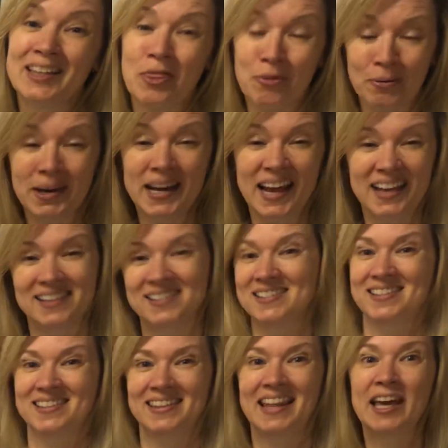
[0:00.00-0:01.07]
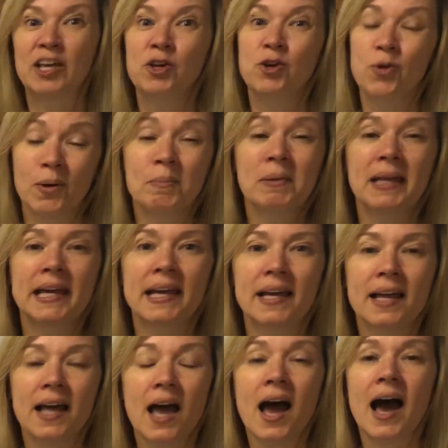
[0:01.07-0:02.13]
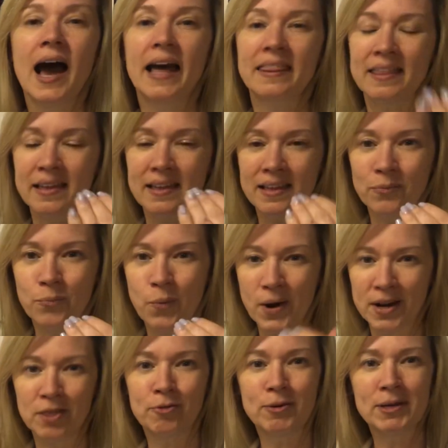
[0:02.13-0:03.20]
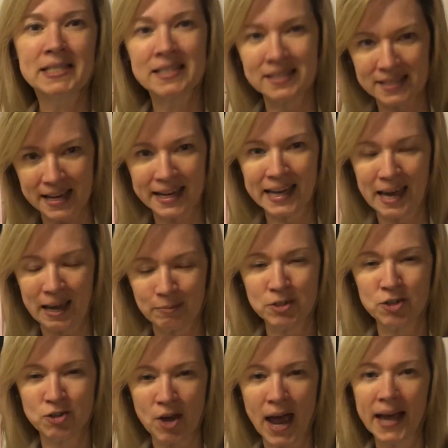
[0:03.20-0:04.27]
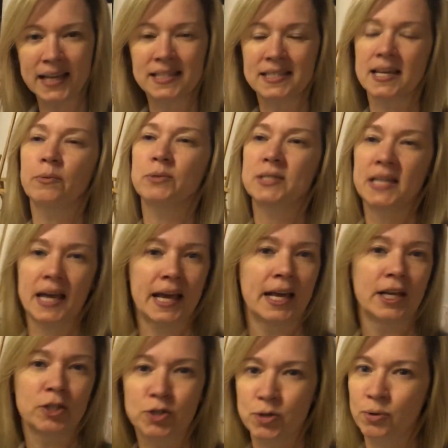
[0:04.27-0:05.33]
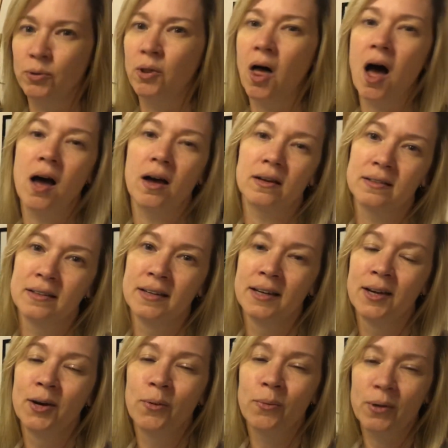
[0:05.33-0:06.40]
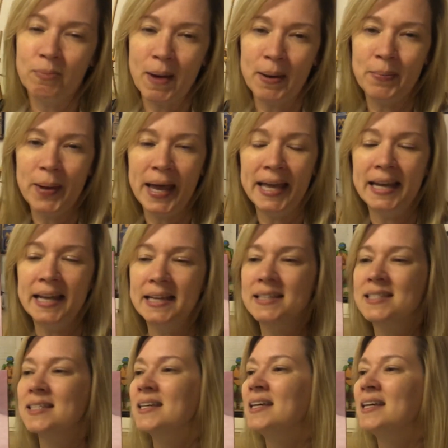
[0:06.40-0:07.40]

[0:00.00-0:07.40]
3 days. Like, normally, I think one of the reasons I came to Jack is I was taking too long with my paintings.